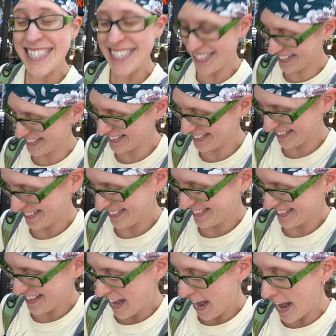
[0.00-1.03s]

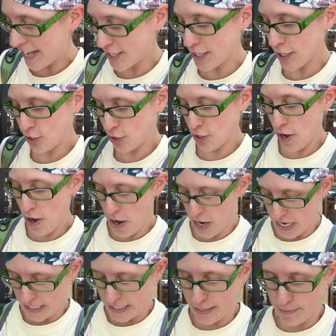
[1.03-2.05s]
it's the shirt.
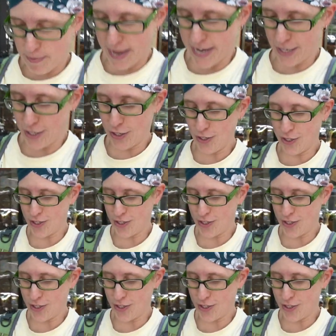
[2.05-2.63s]
It's the Pikachu